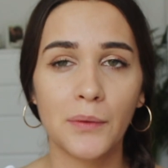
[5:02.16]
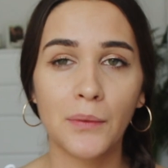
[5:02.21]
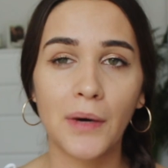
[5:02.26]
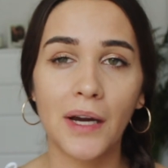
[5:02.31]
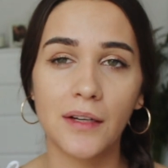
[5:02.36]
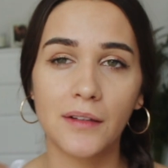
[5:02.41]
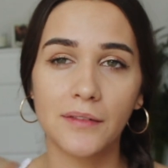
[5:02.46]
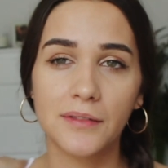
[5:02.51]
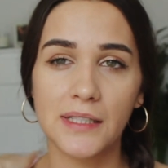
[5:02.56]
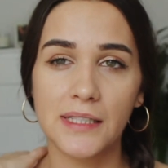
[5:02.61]
in
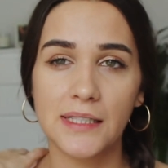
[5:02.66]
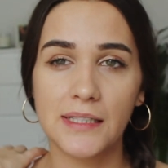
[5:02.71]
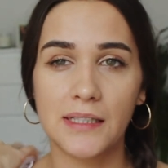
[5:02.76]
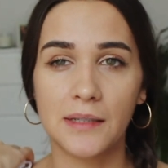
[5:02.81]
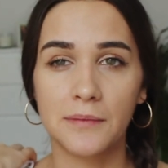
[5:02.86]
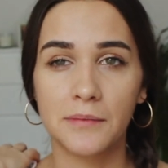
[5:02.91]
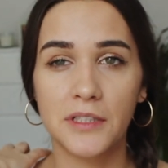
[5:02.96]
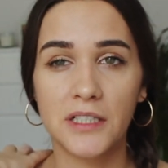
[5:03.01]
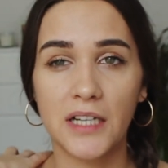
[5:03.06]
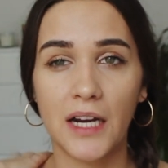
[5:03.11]
one of these
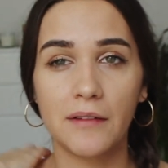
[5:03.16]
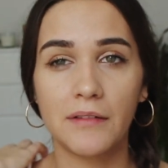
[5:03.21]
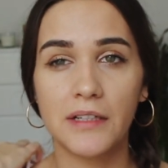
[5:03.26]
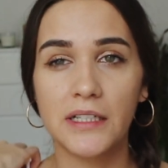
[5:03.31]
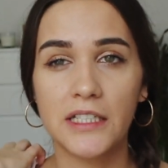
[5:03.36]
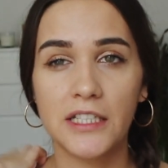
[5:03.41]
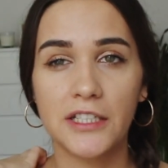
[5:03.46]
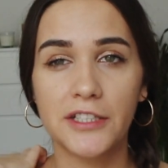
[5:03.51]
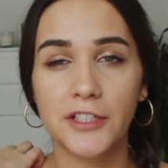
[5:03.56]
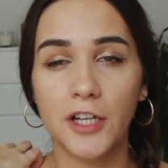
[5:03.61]
some
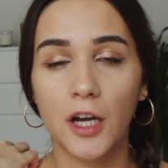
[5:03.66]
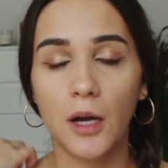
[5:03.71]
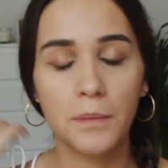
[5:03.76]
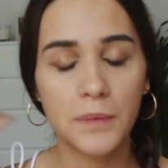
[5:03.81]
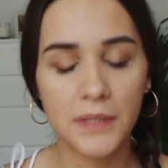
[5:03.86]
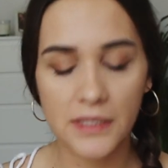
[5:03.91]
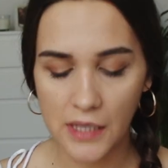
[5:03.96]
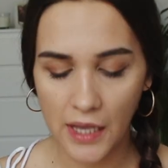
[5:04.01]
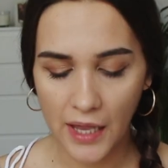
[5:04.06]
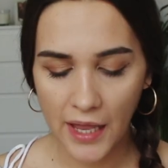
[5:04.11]
charity
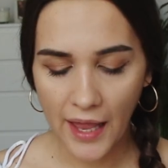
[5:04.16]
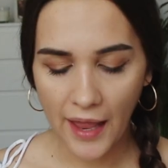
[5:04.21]
shops,